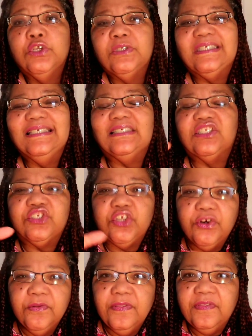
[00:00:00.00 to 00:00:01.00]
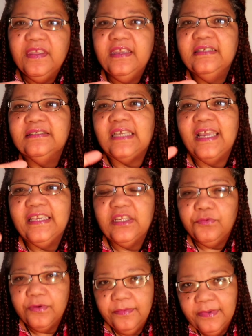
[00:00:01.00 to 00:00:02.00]
You see, certain things I
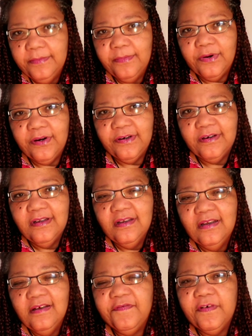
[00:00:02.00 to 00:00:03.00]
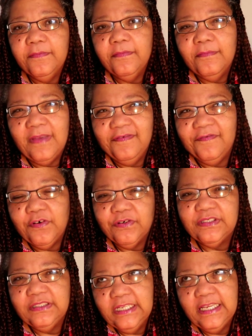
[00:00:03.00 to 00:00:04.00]
can remember from my
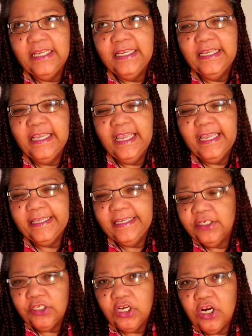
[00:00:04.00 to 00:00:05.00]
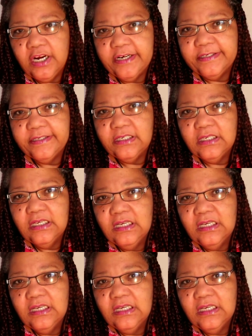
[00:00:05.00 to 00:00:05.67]
first day at kindergarten,